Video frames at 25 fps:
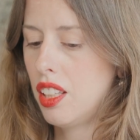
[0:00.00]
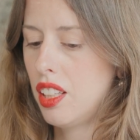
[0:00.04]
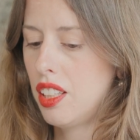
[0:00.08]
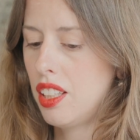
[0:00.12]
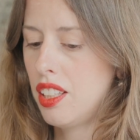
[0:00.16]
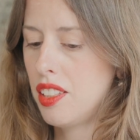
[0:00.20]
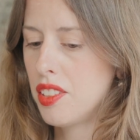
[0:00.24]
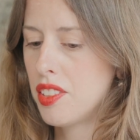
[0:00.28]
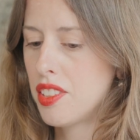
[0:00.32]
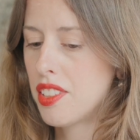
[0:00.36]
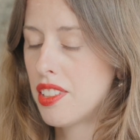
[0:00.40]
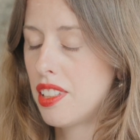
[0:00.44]

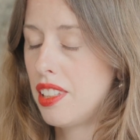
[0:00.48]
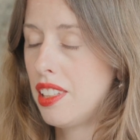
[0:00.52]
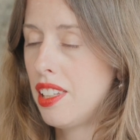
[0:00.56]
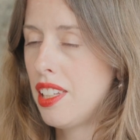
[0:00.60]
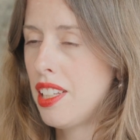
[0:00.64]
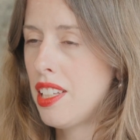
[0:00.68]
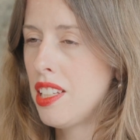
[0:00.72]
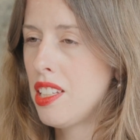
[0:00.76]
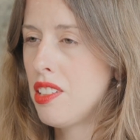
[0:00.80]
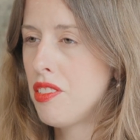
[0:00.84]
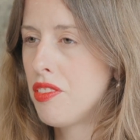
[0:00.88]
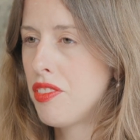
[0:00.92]
it
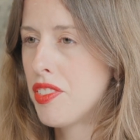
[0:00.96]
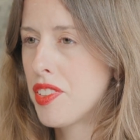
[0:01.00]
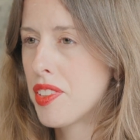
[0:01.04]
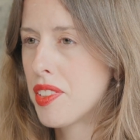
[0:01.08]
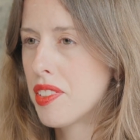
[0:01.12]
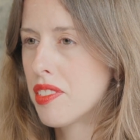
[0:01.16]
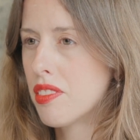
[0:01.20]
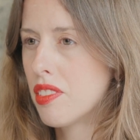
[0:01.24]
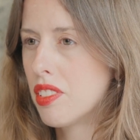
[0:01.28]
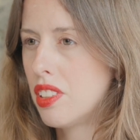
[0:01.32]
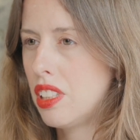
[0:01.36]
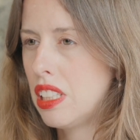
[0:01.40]

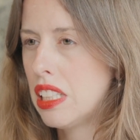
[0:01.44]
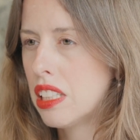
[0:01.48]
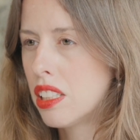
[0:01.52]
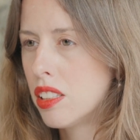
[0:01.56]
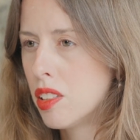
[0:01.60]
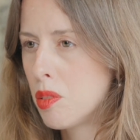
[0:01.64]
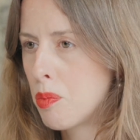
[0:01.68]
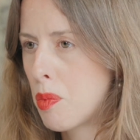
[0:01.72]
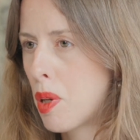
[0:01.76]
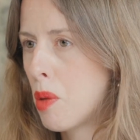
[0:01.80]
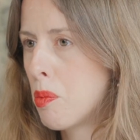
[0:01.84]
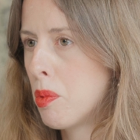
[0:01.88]
leaves
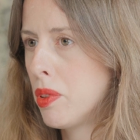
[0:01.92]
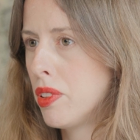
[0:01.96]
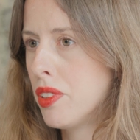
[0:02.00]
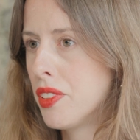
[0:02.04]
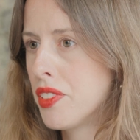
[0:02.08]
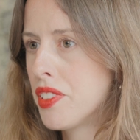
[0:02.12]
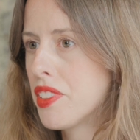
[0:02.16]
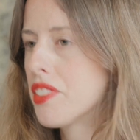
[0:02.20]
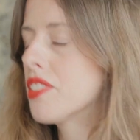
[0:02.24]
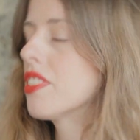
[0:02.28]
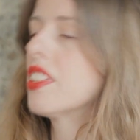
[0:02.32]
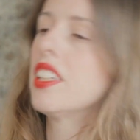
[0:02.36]
little
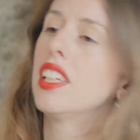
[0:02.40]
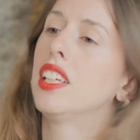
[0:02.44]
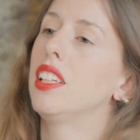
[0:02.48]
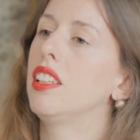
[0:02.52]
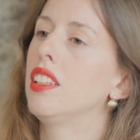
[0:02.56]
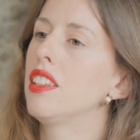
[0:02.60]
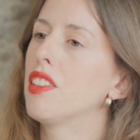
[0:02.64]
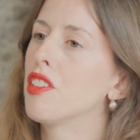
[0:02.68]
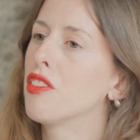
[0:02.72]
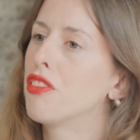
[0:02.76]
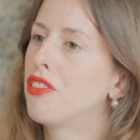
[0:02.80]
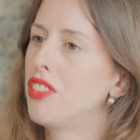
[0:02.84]
bubbles
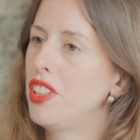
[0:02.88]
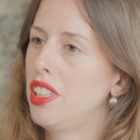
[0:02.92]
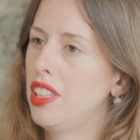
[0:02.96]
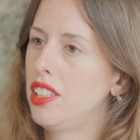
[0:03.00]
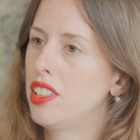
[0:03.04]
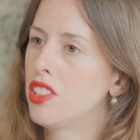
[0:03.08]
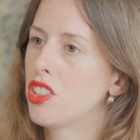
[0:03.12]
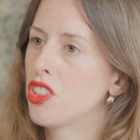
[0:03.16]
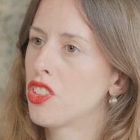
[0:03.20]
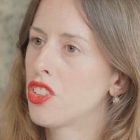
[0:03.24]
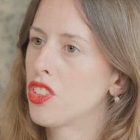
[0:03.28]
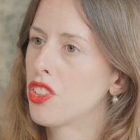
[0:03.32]
in the
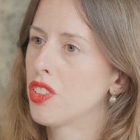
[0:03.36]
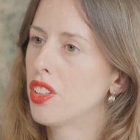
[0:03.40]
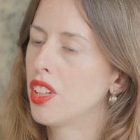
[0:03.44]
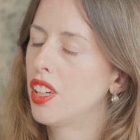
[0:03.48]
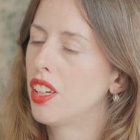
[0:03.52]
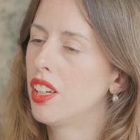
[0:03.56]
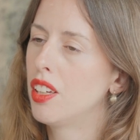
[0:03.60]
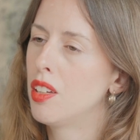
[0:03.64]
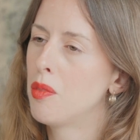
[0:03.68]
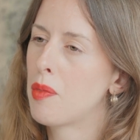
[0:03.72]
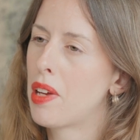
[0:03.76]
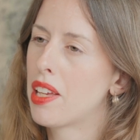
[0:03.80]
finish
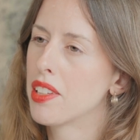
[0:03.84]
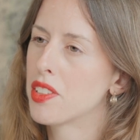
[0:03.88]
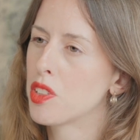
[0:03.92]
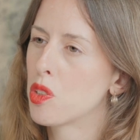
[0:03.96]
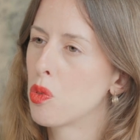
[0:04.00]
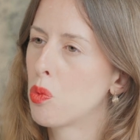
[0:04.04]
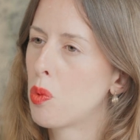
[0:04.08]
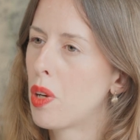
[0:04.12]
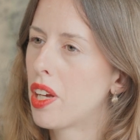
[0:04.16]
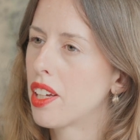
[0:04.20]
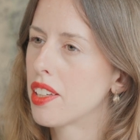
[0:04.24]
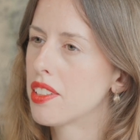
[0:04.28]
as
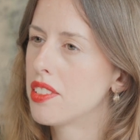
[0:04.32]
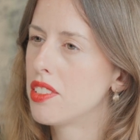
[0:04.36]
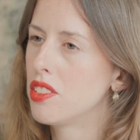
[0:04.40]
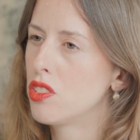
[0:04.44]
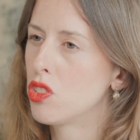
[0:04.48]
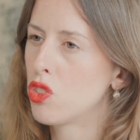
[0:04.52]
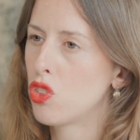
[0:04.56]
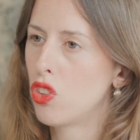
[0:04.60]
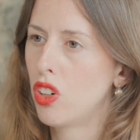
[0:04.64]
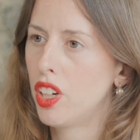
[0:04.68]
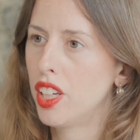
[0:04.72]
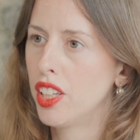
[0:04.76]
the wax
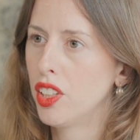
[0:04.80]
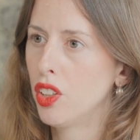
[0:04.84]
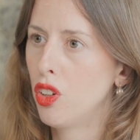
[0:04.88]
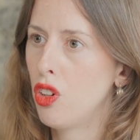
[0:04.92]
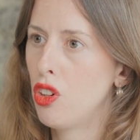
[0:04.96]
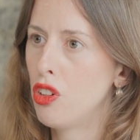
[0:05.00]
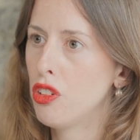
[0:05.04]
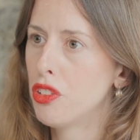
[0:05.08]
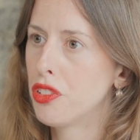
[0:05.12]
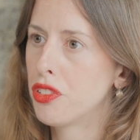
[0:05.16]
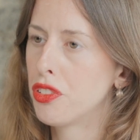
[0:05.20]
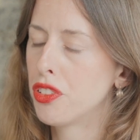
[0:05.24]
is drying
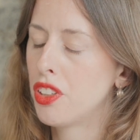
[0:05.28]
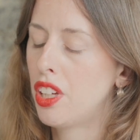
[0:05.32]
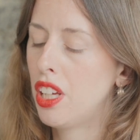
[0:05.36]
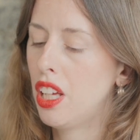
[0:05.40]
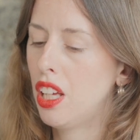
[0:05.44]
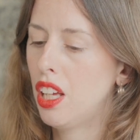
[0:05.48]
off,